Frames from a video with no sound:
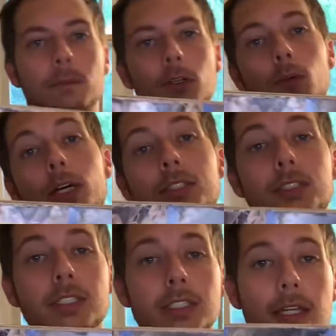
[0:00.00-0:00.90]

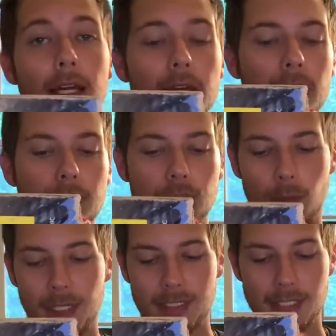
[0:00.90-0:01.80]
requested so
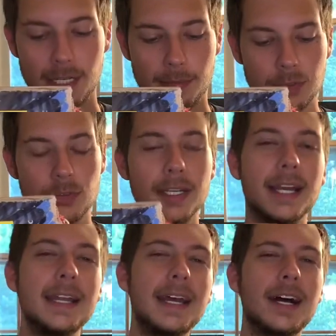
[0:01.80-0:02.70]
many times. So I
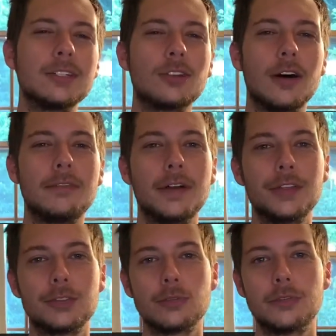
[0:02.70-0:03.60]
kind of held off on
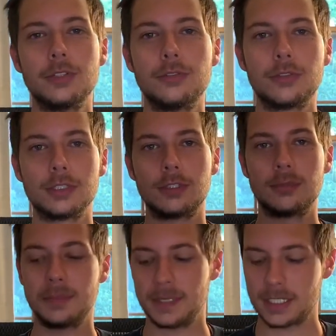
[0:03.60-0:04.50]
this review for a little
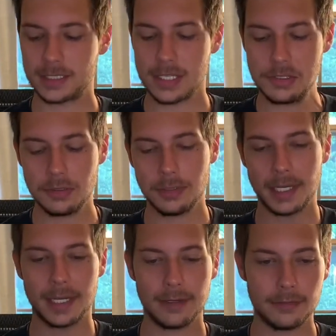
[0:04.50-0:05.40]
bit because I do
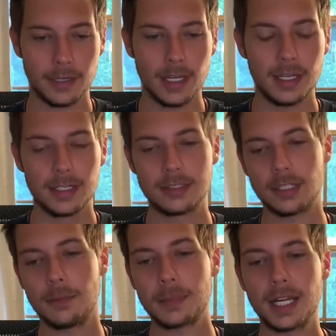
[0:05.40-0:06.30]
have
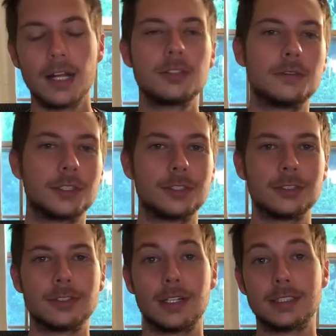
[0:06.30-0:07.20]
some controversial
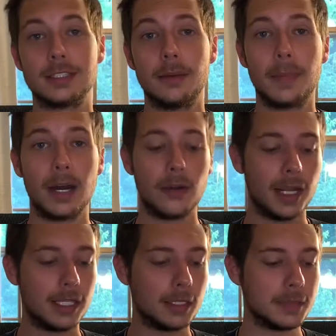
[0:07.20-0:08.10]
thoughts about
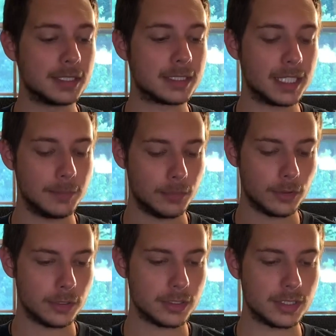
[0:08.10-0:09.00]
Element
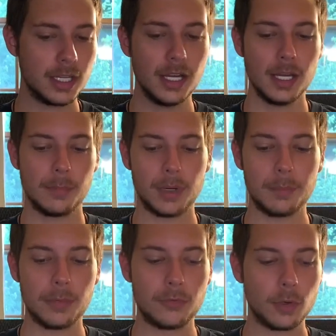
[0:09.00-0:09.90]
skateboards.
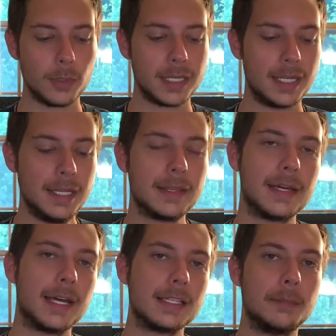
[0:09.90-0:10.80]
But before we get into
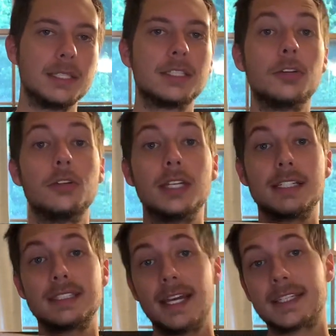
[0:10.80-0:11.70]
that, let me tell you the
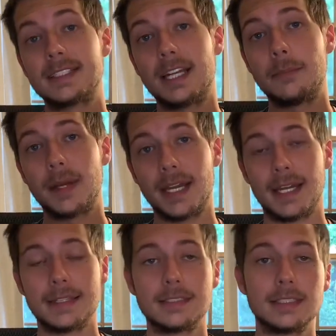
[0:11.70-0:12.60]
exact setup I
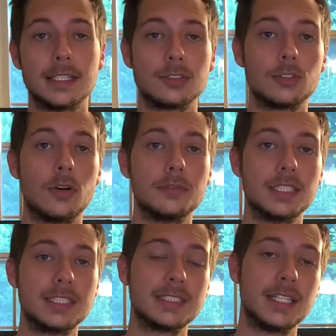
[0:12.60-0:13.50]
had this on. So
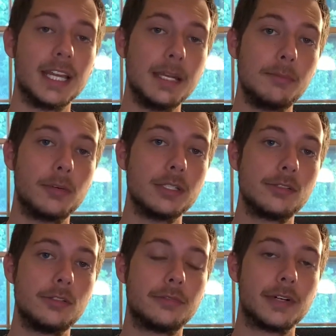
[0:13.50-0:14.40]
this is an
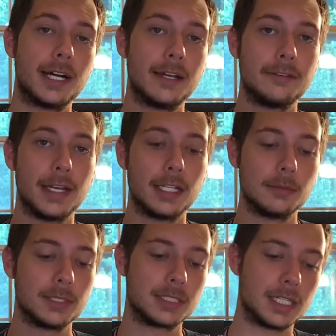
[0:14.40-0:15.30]
8.25
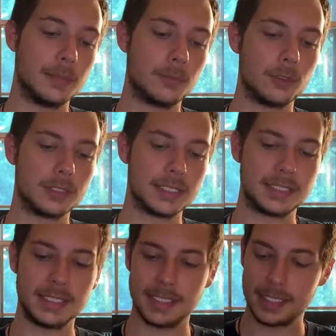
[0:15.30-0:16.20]
Element skateboard.
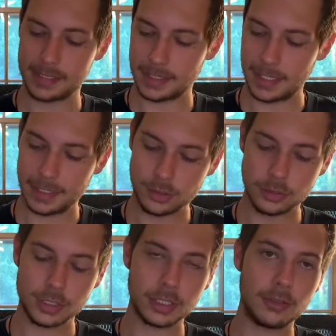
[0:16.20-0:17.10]
This is the
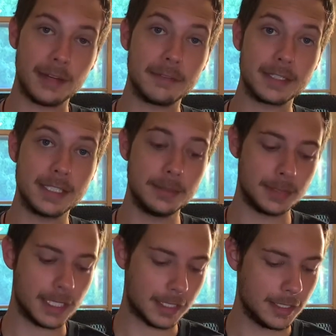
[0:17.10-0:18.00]
National Geographic Team Deck.